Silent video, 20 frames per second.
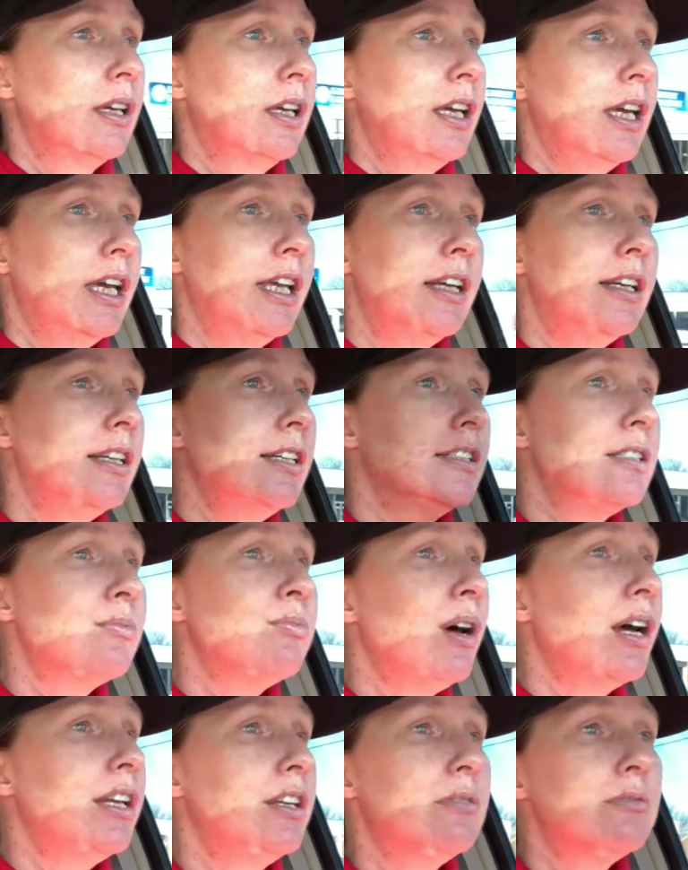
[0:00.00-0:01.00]
And in his
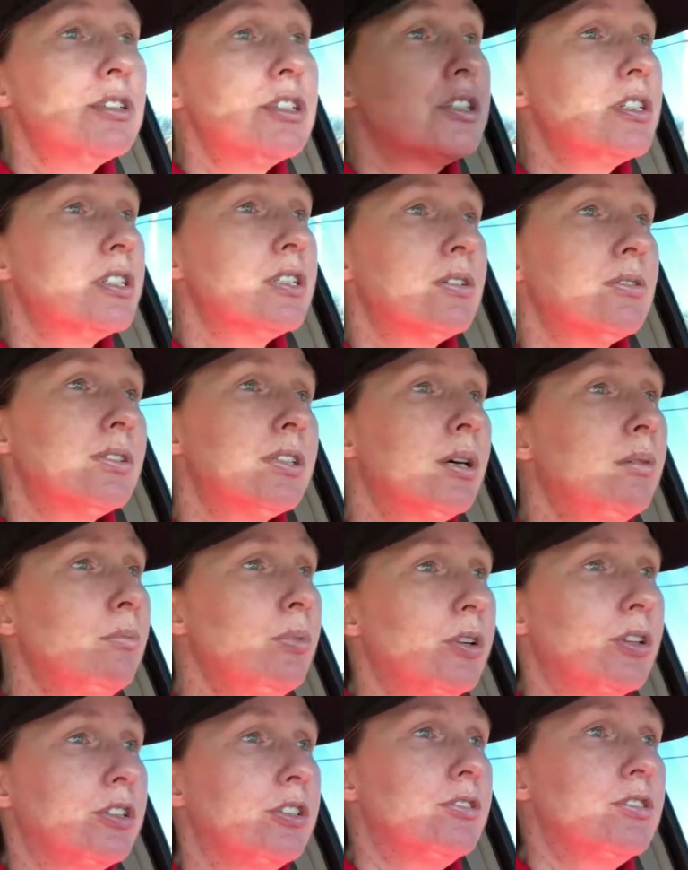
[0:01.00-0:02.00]
mind, it was just so
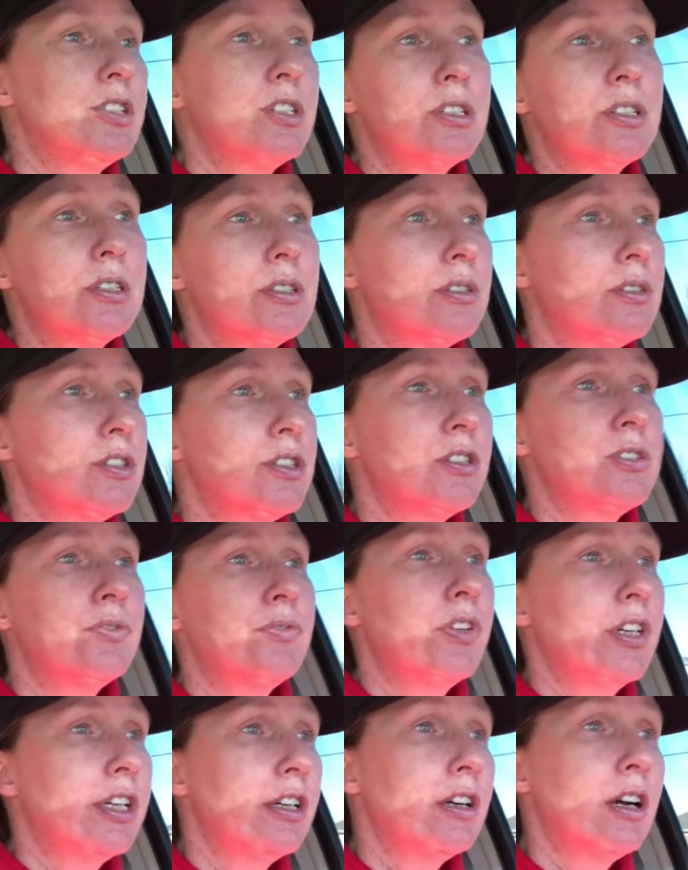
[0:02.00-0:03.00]
simple. You just
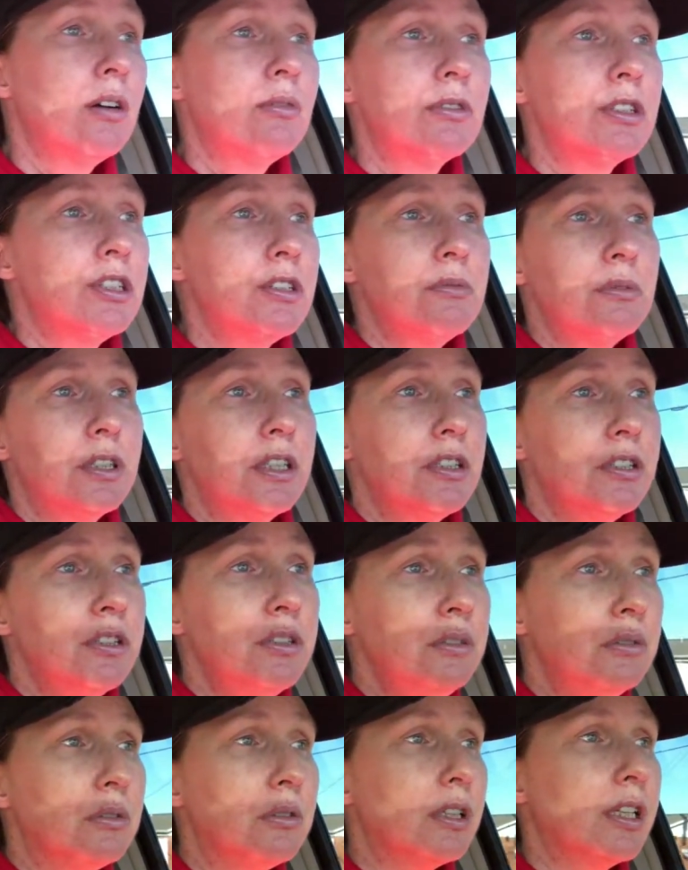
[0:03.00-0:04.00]
figure out what you want to do.